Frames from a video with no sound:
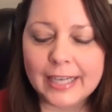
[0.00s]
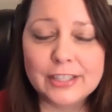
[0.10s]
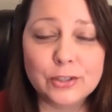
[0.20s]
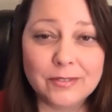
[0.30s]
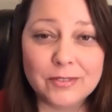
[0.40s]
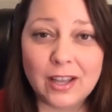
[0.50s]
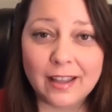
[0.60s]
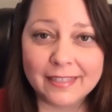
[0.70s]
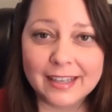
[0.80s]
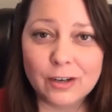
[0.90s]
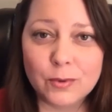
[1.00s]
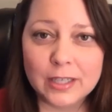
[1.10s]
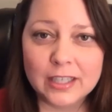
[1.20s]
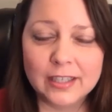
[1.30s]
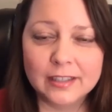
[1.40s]
do have a lot that I want
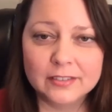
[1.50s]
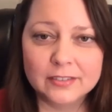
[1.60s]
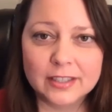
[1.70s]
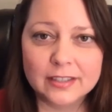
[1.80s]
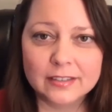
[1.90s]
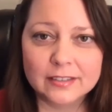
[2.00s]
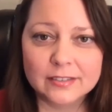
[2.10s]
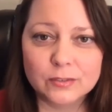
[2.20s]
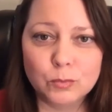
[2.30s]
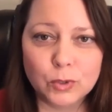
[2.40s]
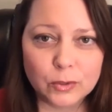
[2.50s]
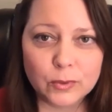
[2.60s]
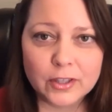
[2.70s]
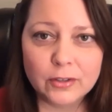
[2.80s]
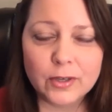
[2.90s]
to work
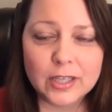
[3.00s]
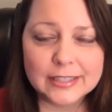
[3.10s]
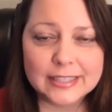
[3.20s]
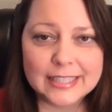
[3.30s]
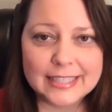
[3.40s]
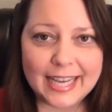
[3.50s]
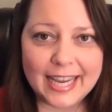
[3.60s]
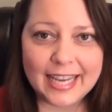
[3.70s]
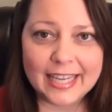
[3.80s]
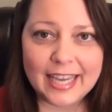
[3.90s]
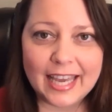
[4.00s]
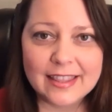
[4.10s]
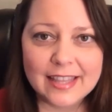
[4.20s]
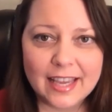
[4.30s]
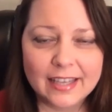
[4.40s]
with you on today.
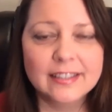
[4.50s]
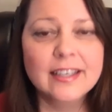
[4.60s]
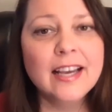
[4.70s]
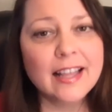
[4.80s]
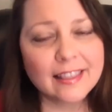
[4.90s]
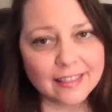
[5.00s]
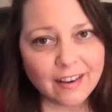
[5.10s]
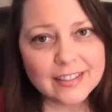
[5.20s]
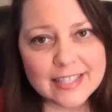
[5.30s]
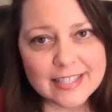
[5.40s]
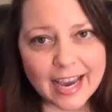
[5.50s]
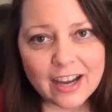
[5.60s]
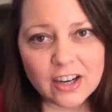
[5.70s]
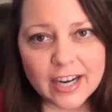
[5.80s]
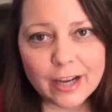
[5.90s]
And then on
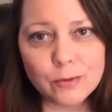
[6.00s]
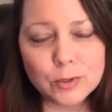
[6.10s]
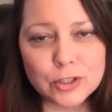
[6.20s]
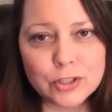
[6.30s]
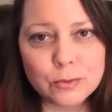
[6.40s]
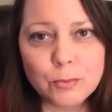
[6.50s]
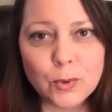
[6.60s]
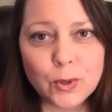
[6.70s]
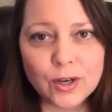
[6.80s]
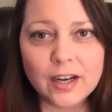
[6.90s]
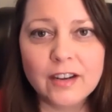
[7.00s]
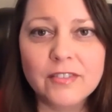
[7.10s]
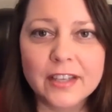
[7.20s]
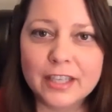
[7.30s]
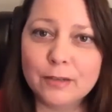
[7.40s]
Saturday, we'll do more of
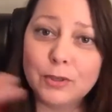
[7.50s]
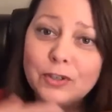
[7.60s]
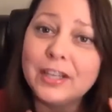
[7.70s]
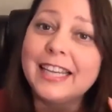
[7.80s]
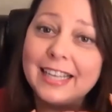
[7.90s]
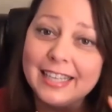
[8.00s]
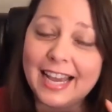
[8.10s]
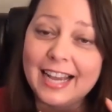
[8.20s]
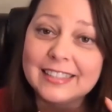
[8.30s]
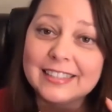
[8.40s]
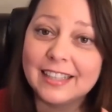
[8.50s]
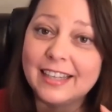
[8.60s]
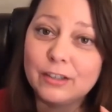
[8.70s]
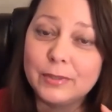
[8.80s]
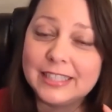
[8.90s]
the community connect
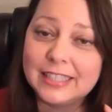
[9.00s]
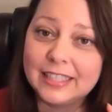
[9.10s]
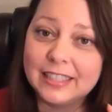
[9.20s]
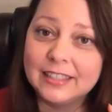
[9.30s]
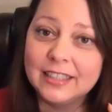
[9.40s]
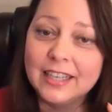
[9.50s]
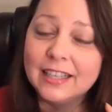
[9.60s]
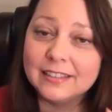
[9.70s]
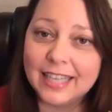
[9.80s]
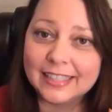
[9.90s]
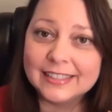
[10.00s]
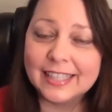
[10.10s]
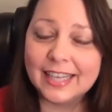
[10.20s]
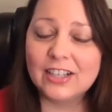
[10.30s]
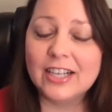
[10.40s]
like we did last
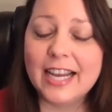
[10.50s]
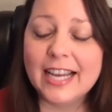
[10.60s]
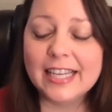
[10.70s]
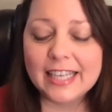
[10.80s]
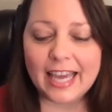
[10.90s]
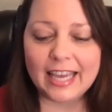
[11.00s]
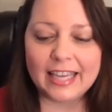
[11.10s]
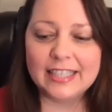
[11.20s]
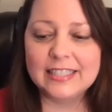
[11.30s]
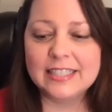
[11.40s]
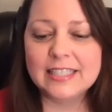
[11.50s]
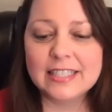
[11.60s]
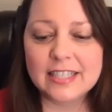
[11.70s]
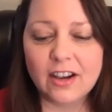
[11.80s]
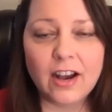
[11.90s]
Saturday. And
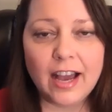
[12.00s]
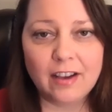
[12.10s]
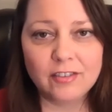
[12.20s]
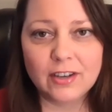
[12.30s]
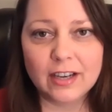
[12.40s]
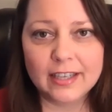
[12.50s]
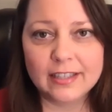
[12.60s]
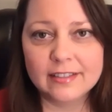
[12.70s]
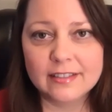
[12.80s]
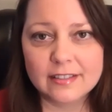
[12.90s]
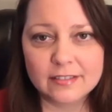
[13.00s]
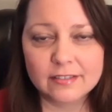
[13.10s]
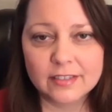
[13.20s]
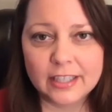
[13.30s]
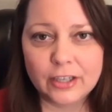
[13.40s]
I'll have you guys,
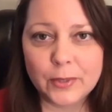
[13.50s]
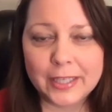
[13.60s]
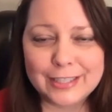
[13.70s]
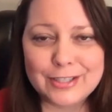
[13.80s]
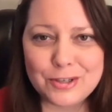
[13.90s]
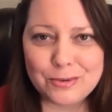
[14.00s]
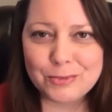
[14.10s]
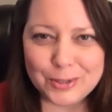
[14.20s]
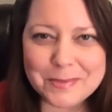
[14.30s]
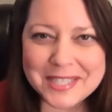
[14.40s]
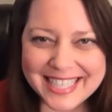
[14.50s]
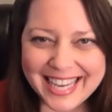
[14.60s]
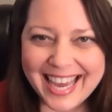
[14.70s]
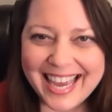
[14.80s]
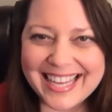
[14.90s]
in Zoom rooms
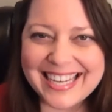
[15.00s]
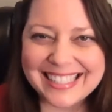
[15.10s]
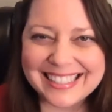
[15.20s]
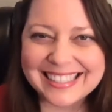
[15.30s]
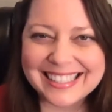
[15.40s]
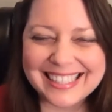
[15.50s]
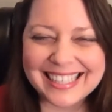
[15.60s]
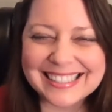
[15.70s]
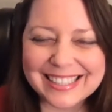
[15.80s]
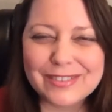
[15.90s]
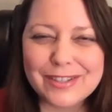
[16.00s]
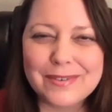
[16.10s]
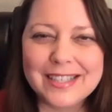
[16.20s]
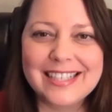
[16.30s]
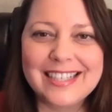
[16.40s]
again and connecting with
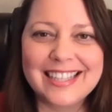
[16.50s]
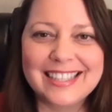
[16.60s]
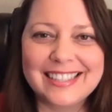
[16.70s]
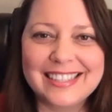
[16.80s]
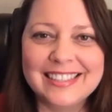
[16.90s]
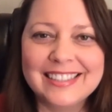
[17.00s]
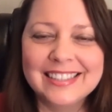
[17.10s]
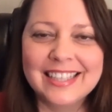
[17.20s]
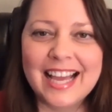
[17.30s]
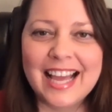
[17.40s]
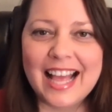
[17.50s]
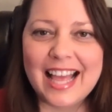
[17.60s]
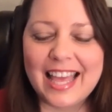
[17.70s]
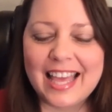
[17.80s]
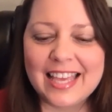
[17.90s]
one another.
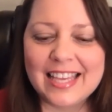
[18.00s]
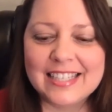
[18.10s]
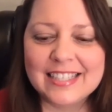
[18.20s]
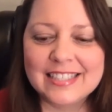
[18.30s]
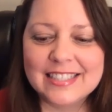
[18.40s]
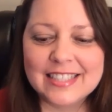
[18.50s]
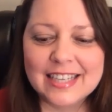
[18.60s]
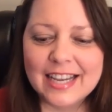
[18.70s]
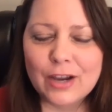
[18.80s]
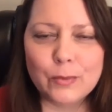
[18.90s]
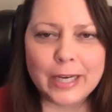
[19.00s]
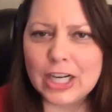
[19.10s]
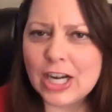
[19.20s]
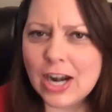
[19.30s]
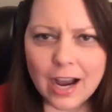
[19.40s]
And we are
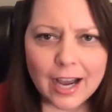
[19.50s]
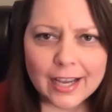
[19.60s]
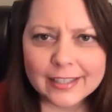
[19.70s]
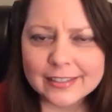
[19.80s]
not,